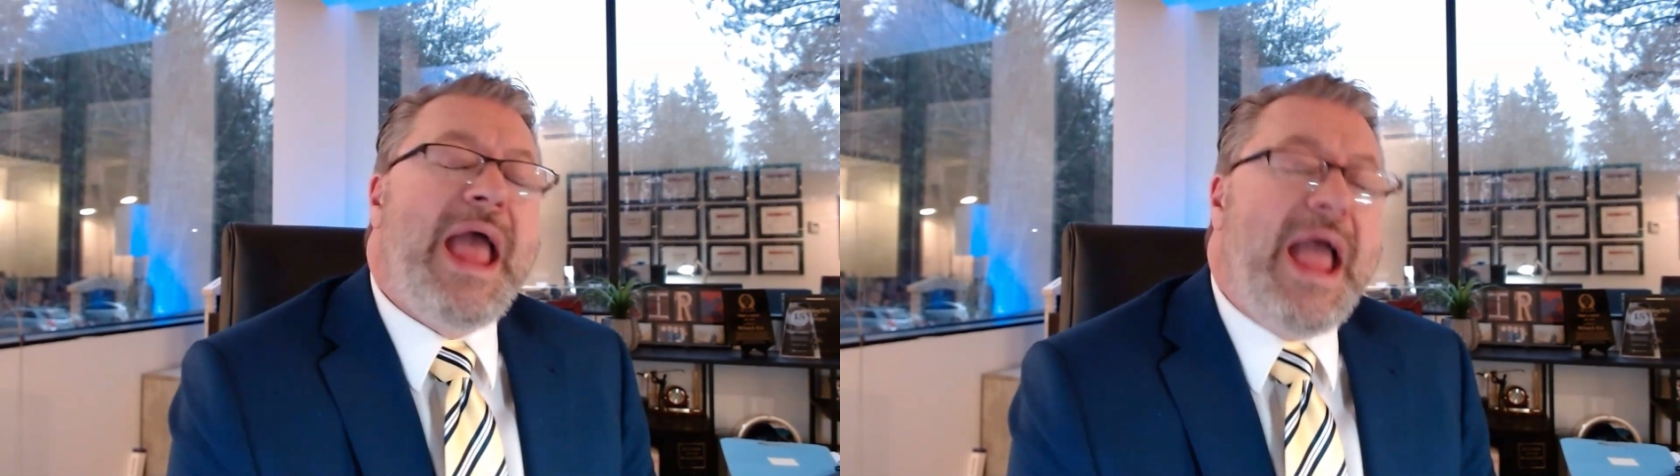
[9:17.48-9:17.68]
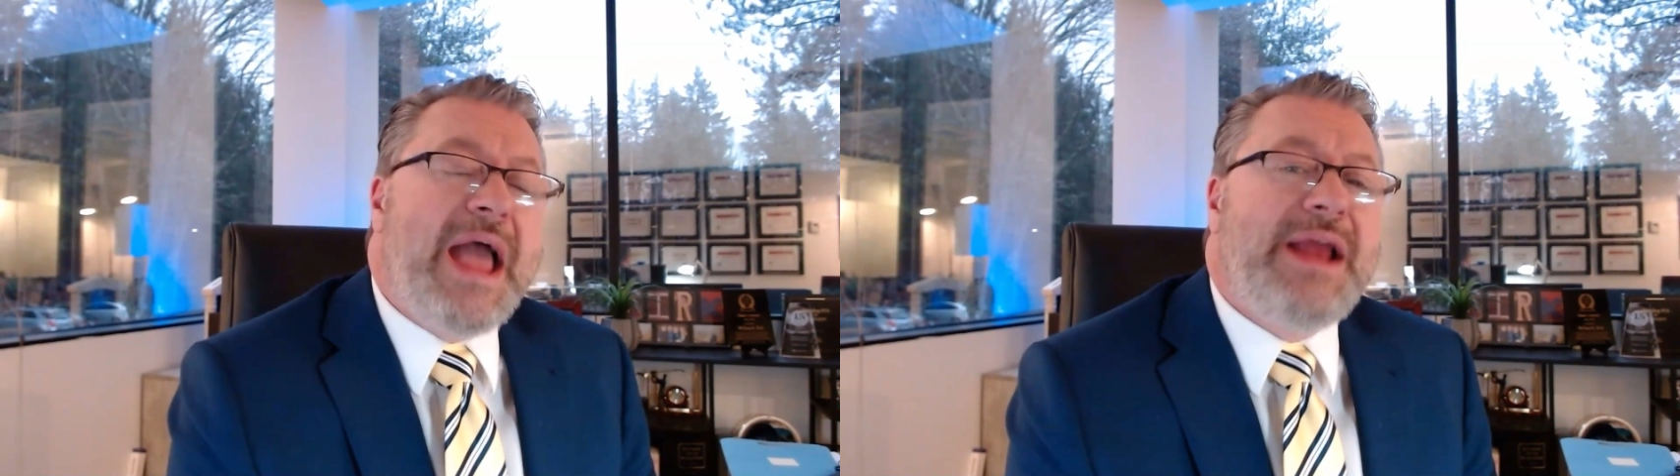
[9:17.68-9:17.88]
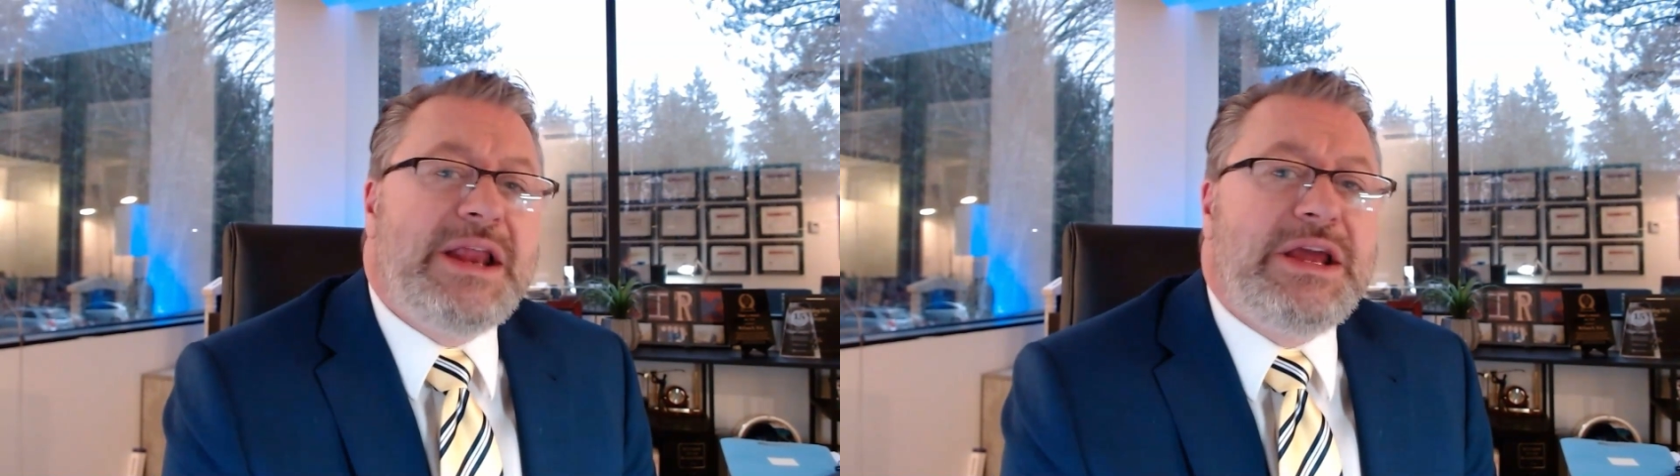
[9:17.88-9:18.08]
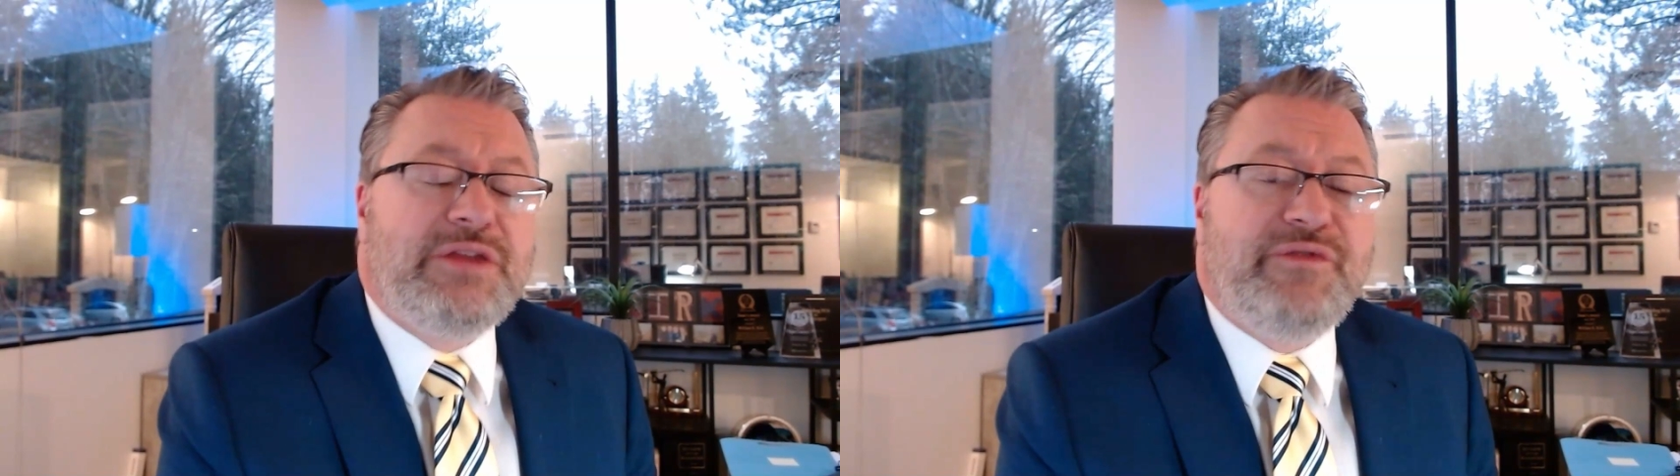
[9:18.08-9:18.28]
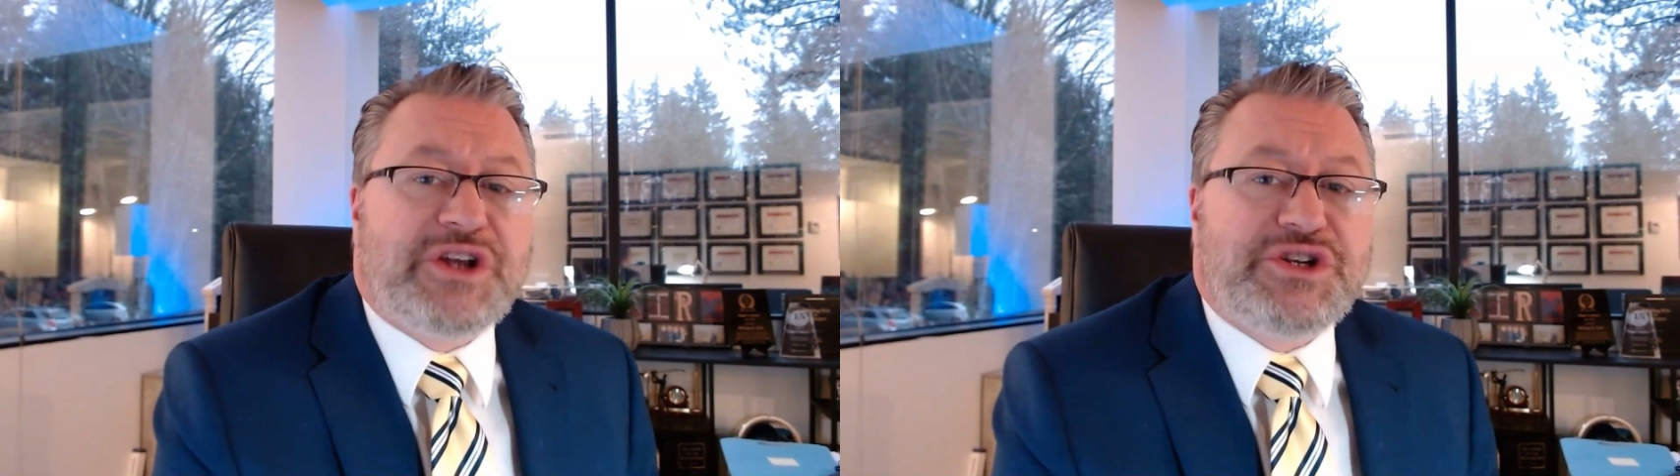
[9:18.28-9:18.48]
and any
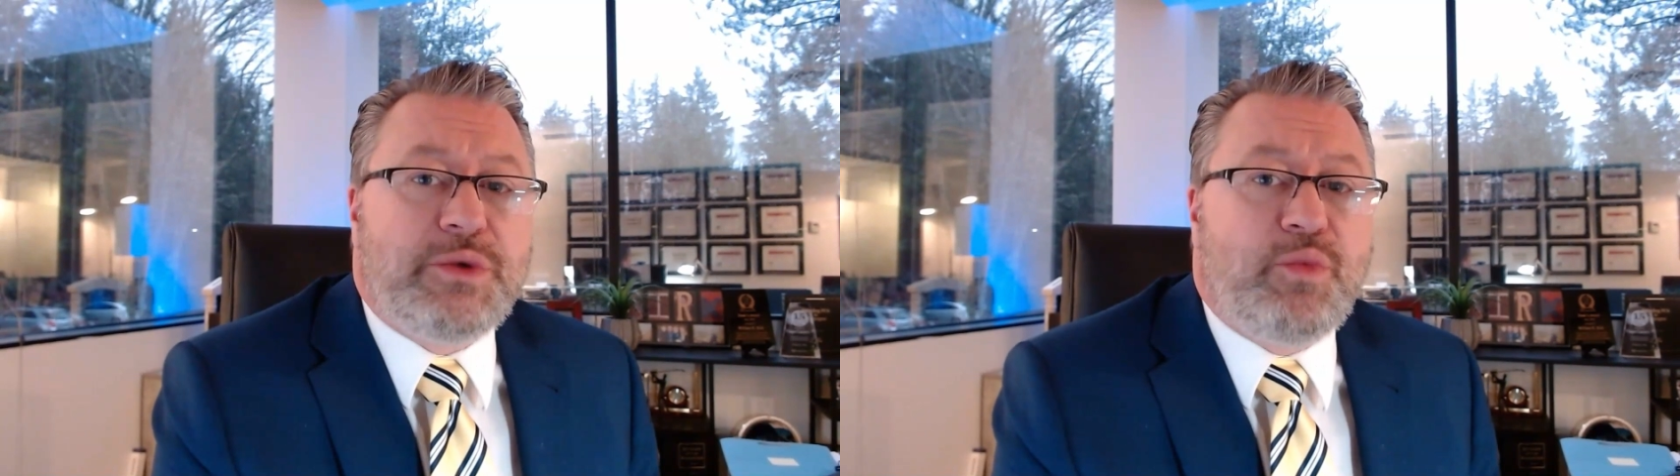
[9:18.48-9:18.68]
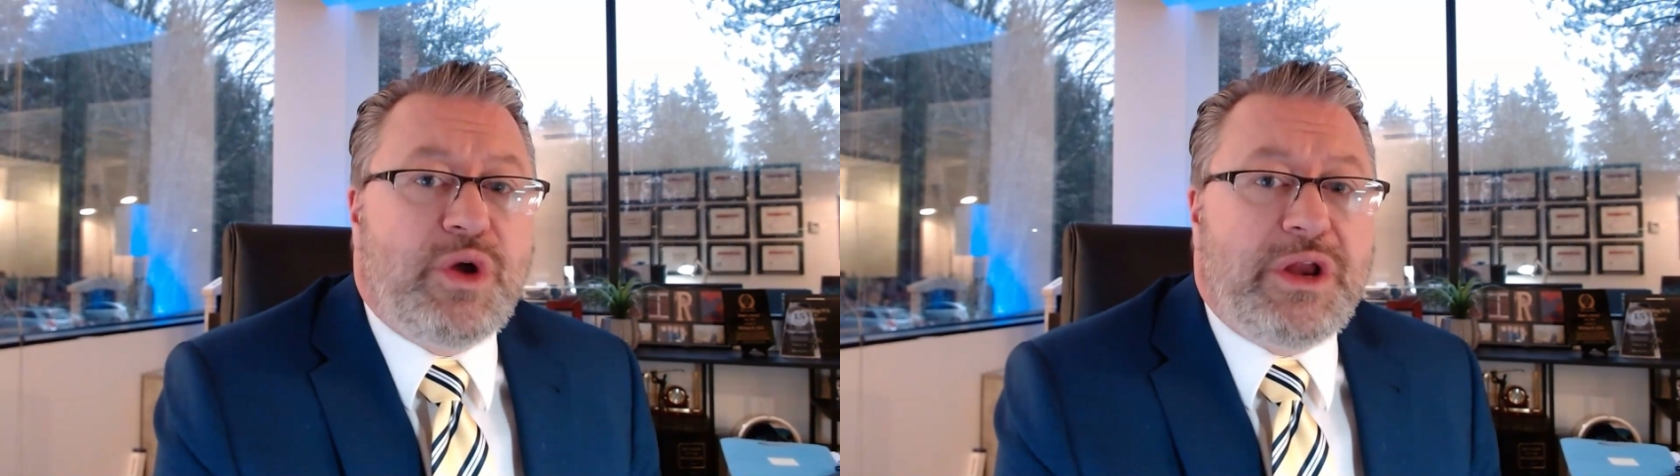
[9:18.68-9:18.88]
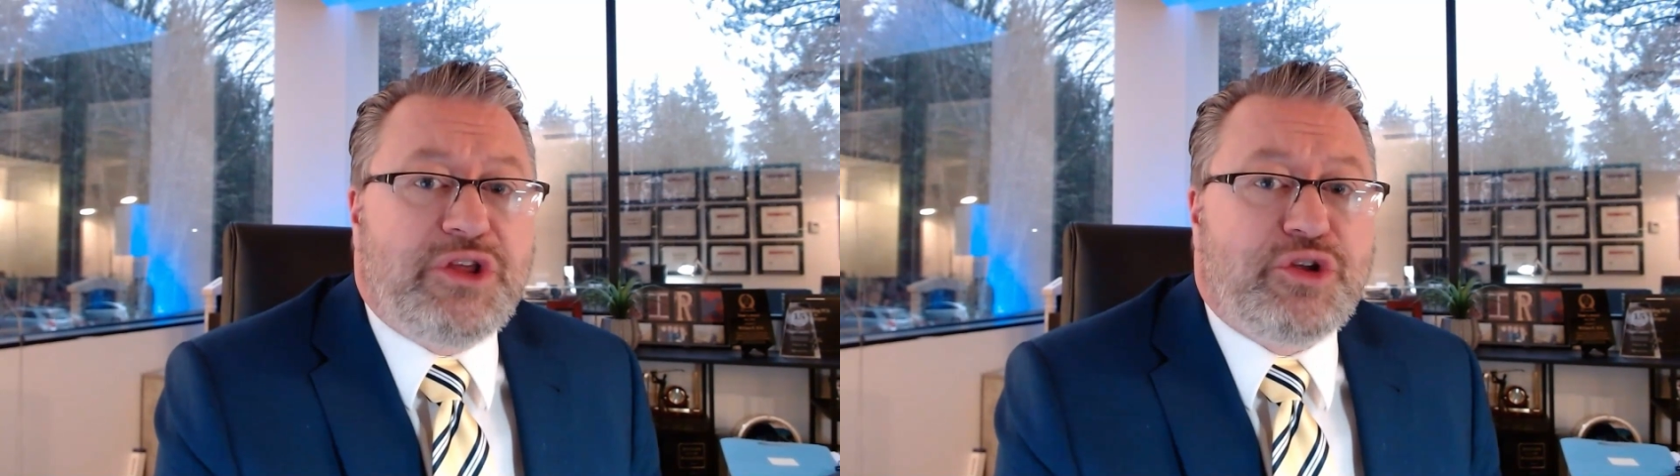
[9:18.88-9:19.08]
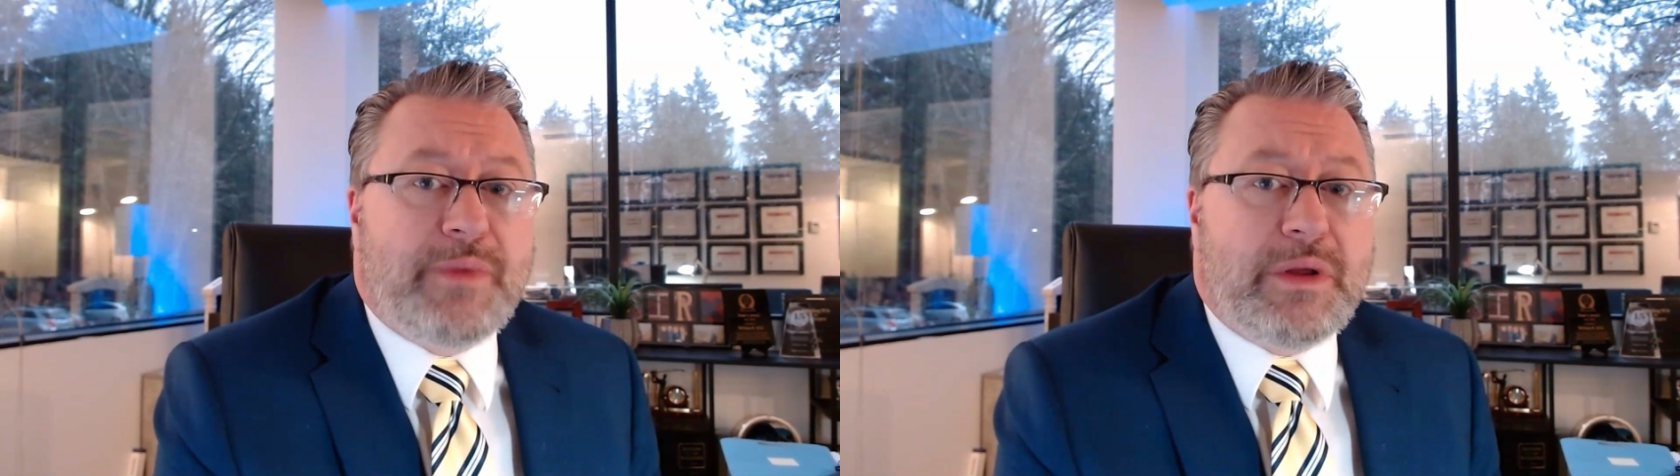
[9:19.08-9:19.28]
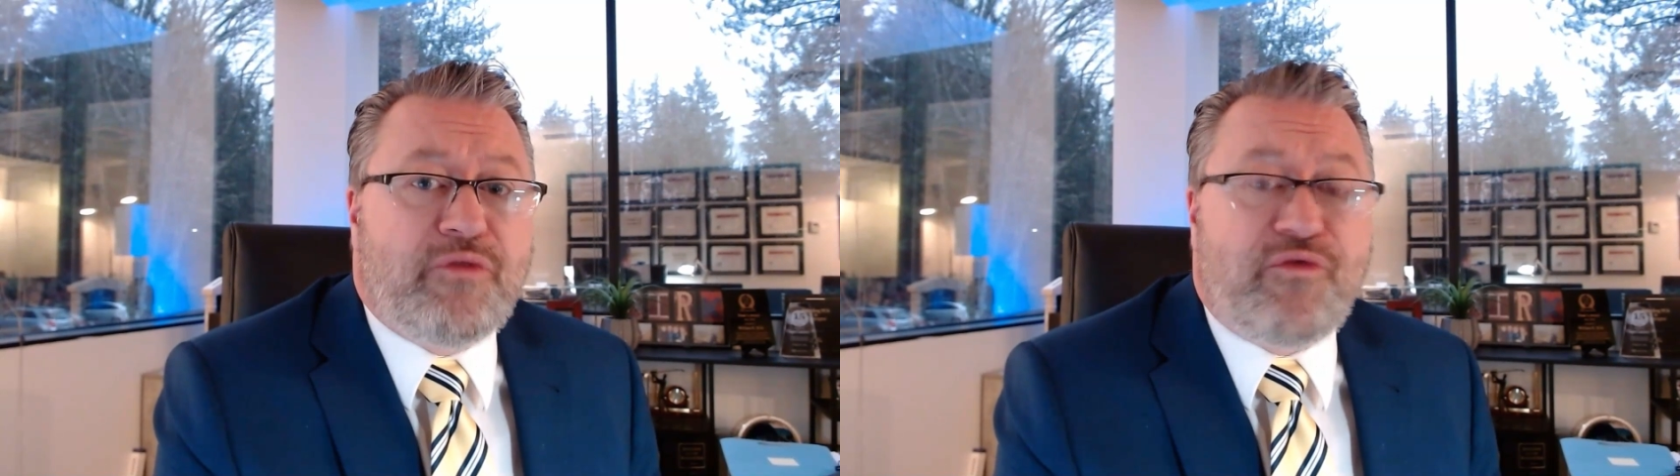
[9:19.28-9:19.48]
conviction would
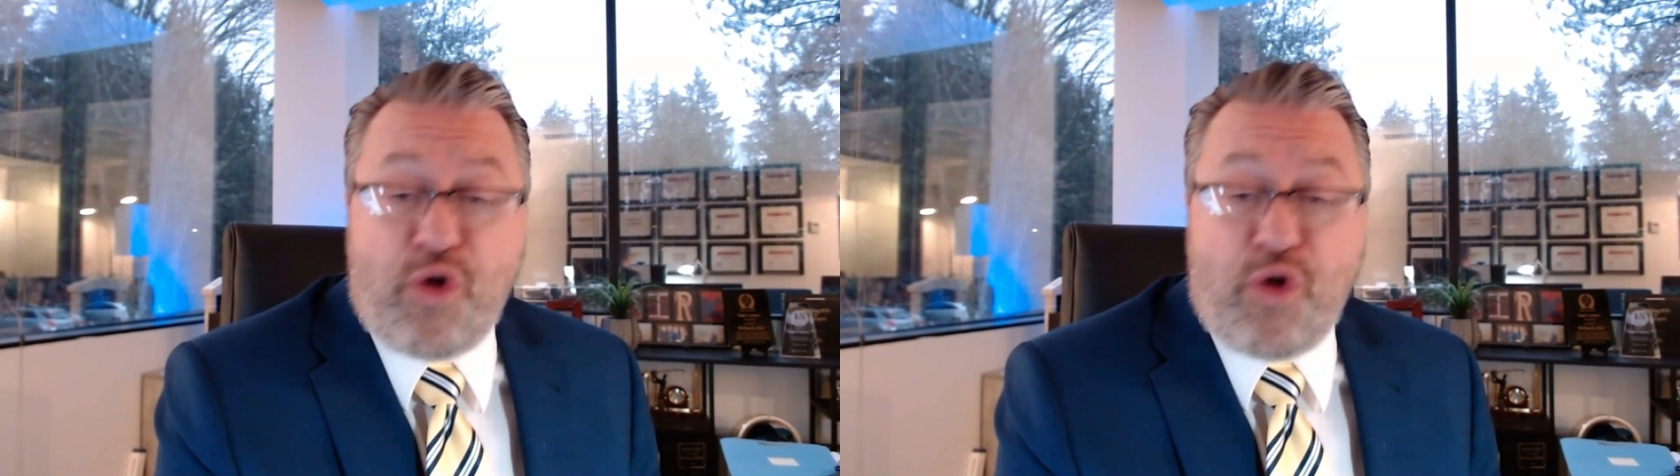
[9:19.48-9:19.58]
either